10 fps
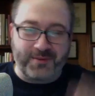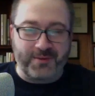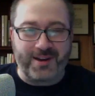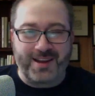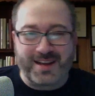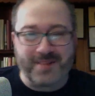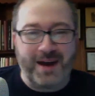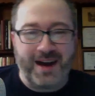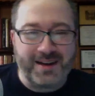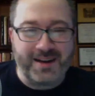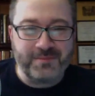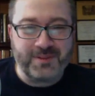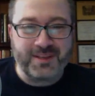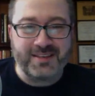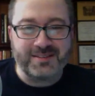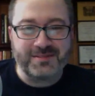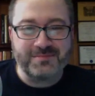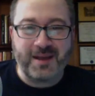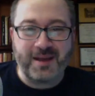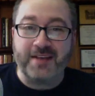Gritty. Come on, please.
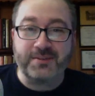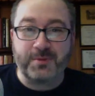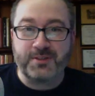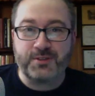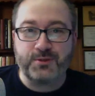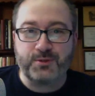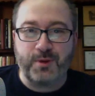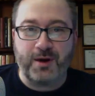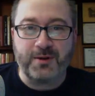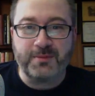My eyes are much too small.